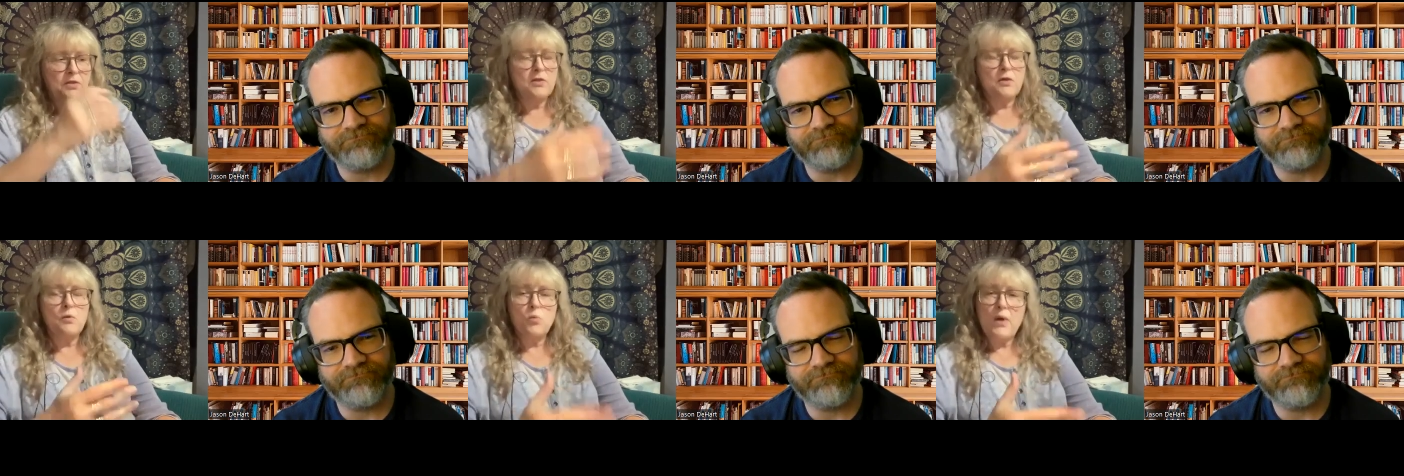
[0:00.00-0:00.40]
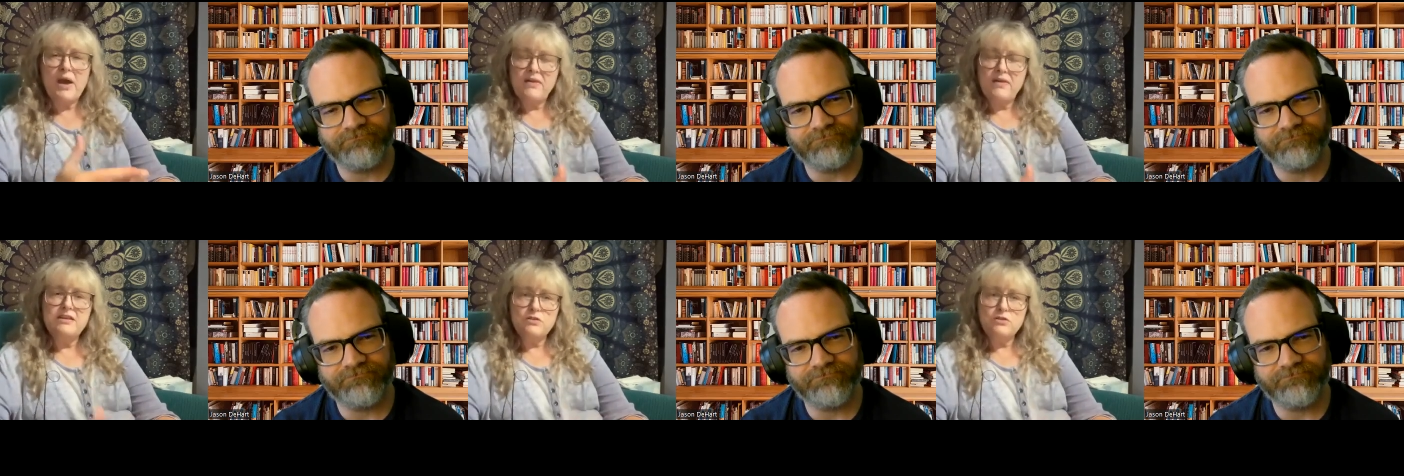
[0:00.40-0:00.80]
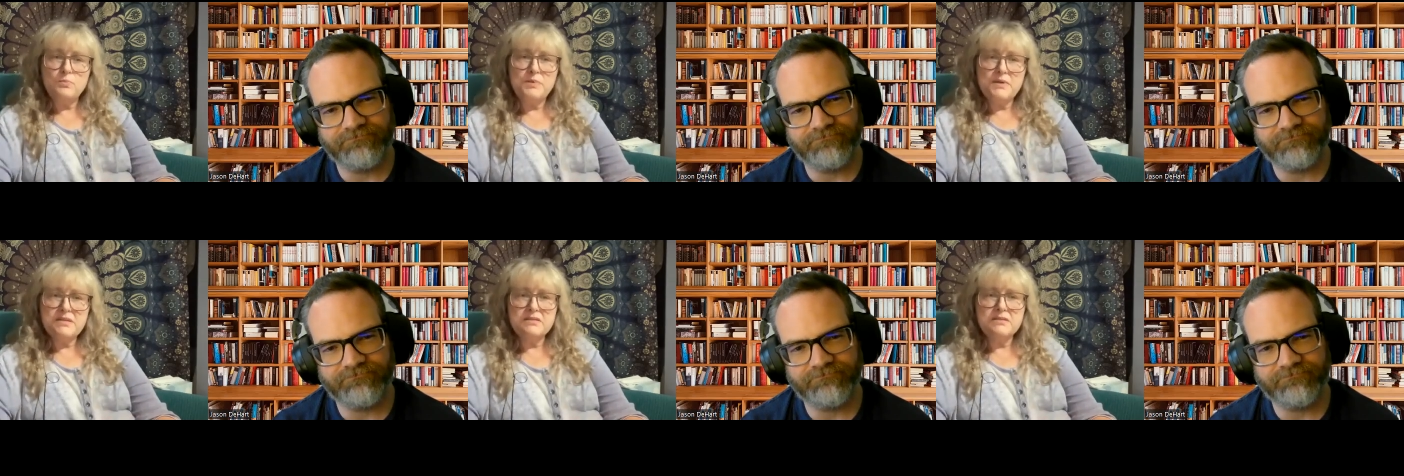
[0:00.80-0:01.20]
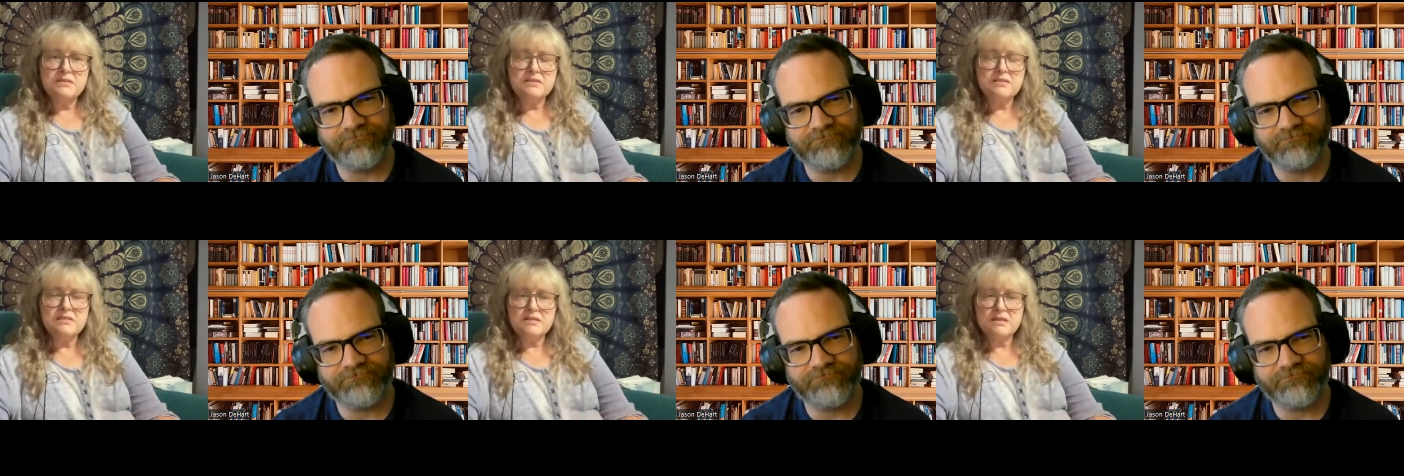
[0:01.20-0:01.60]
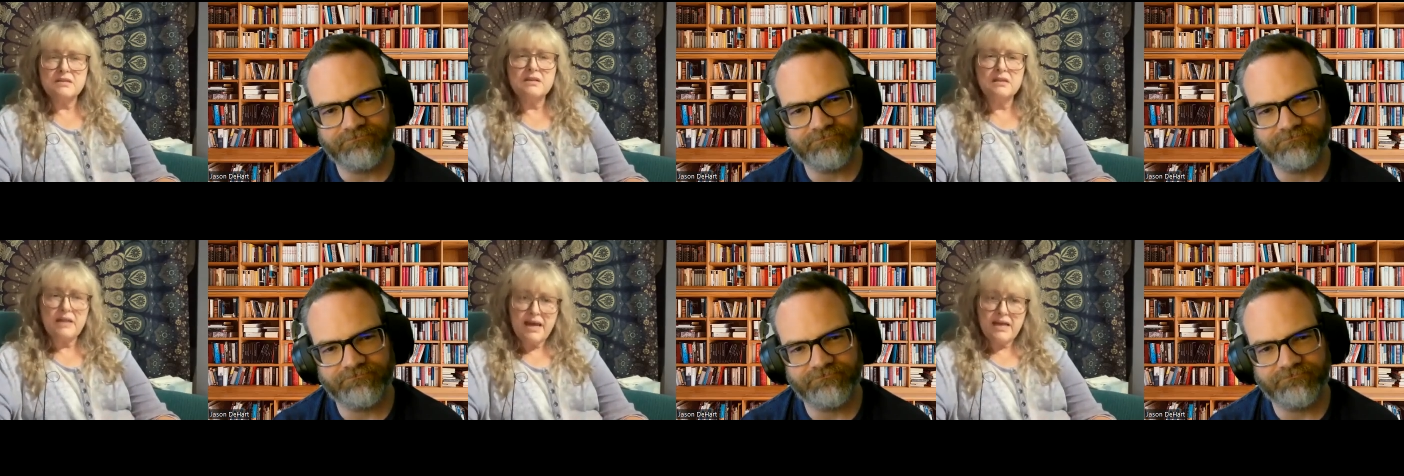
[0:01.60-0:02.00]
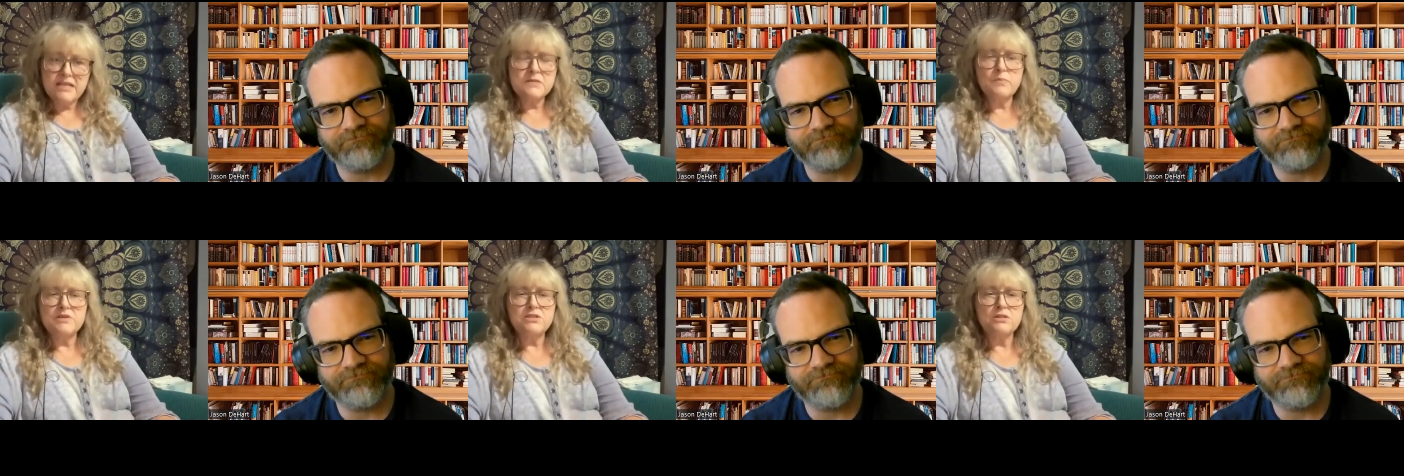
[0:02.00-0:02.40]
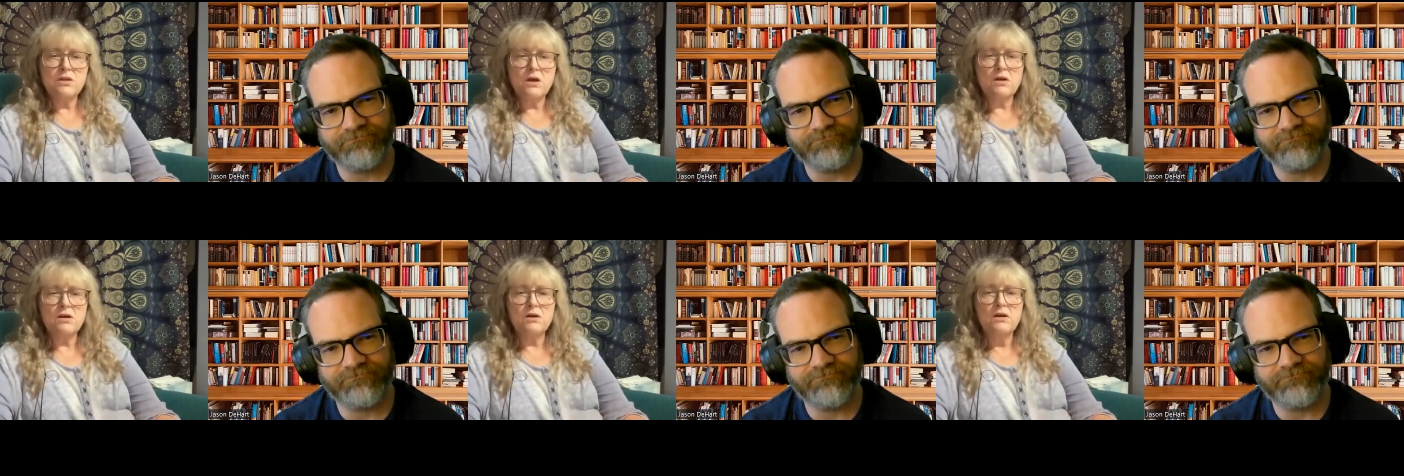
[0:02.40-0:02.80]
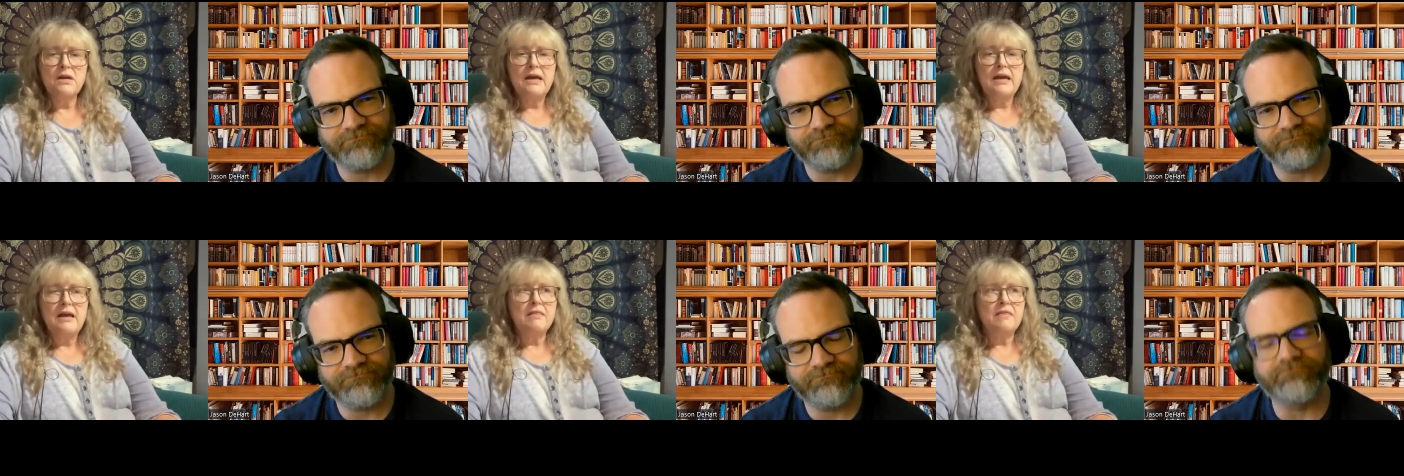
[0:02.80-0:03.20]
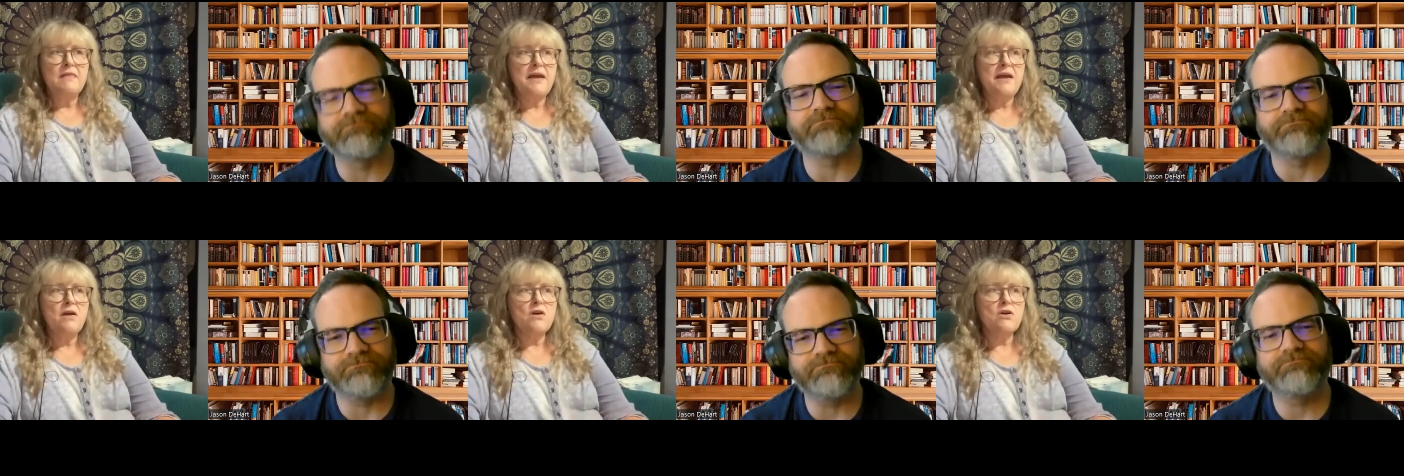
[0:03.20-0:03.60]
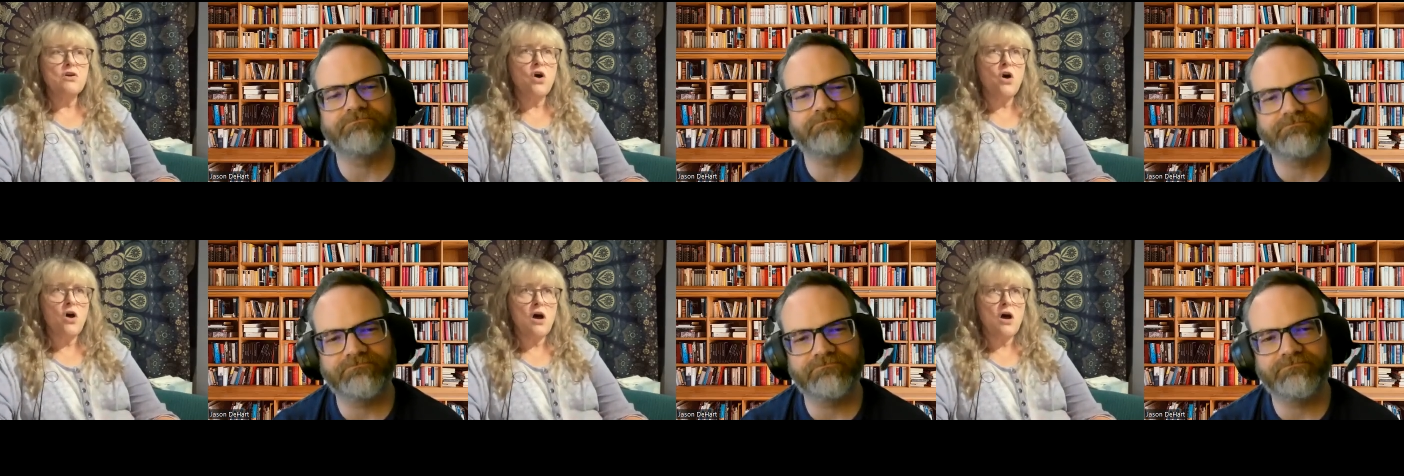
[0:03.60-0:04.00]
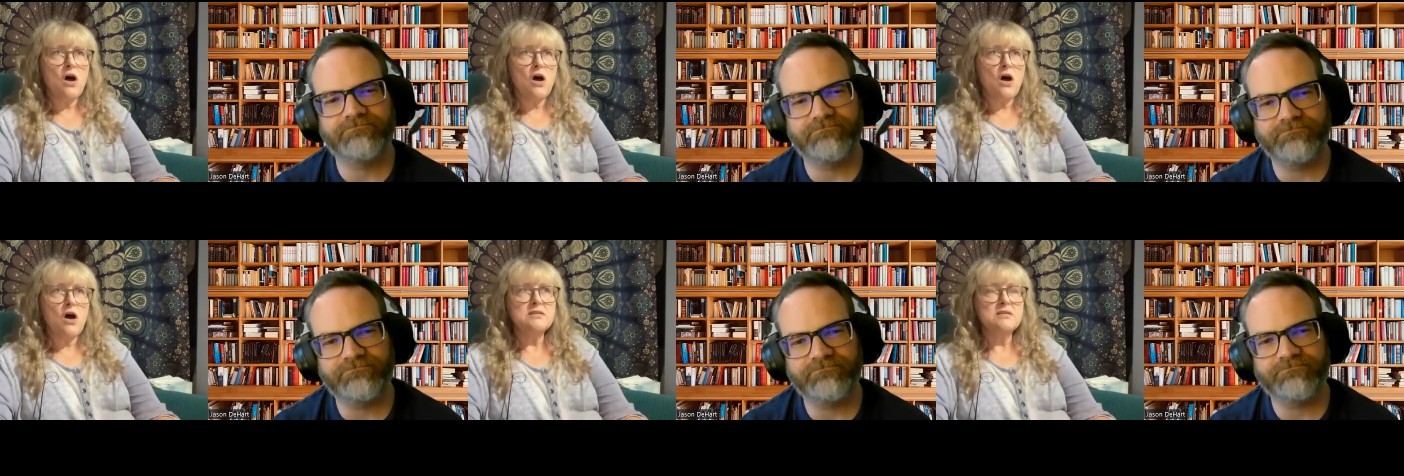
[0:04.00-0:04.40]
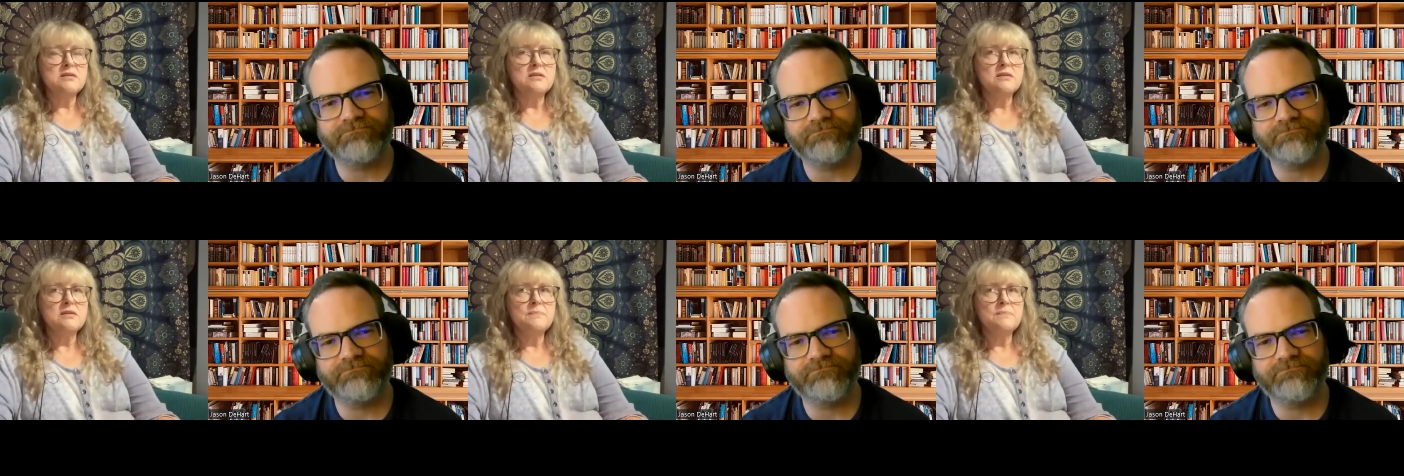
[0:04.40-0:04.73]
Speaker 1: the way they do business is going to last much longer. They are caught